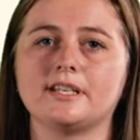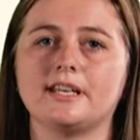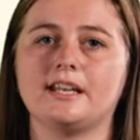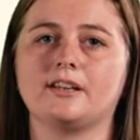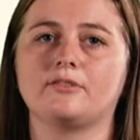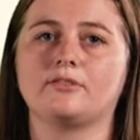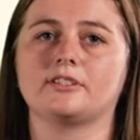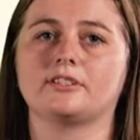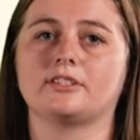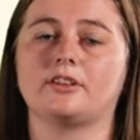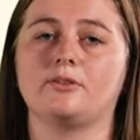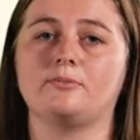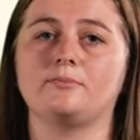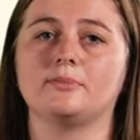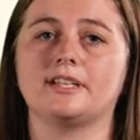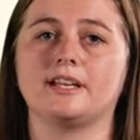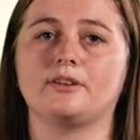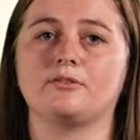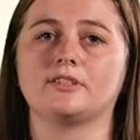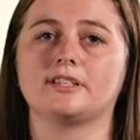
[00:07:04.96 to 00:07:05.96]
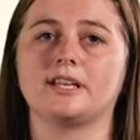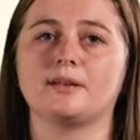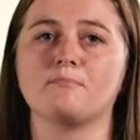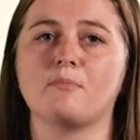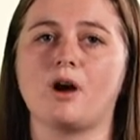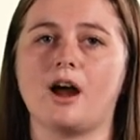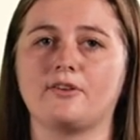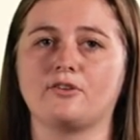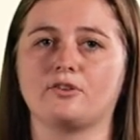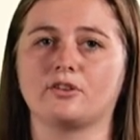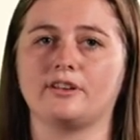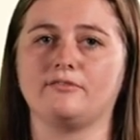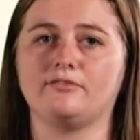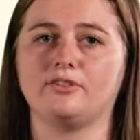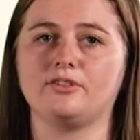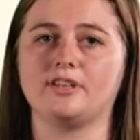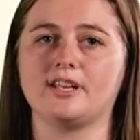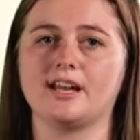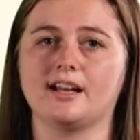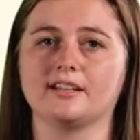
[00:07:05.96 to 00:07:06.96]
exome sequencing might not give you
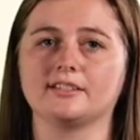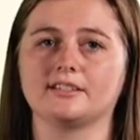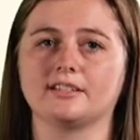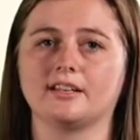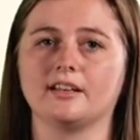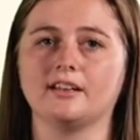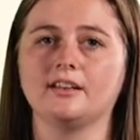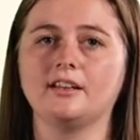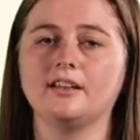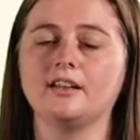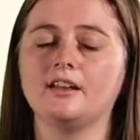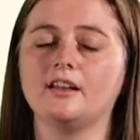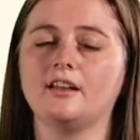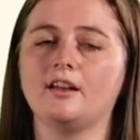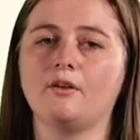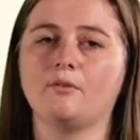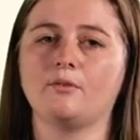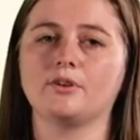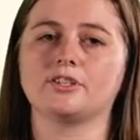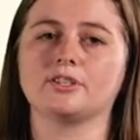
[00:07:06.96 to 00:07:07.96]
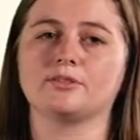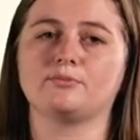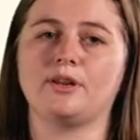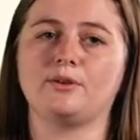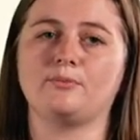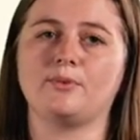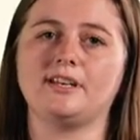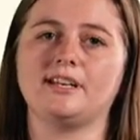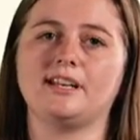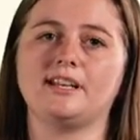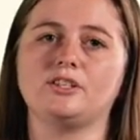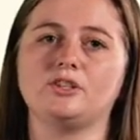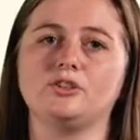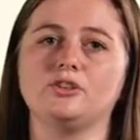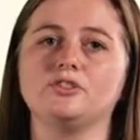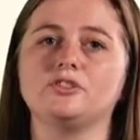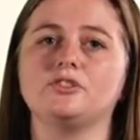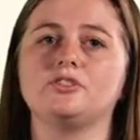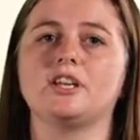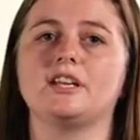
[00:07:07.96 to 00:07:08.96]
the answer, which is when we need to
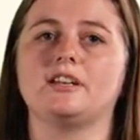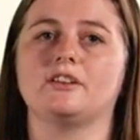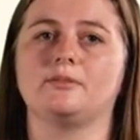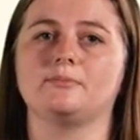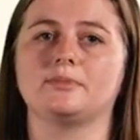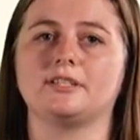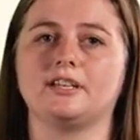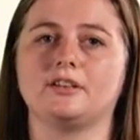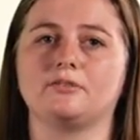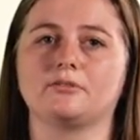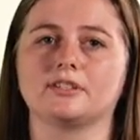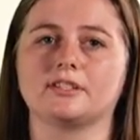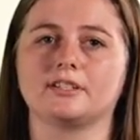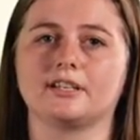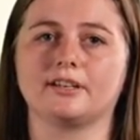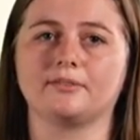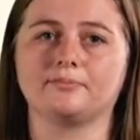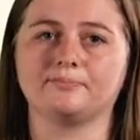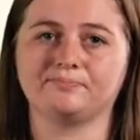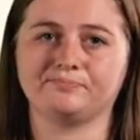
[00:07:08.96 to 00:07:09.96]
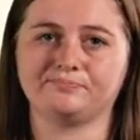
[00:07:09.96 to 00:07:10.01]
use genome sequencing.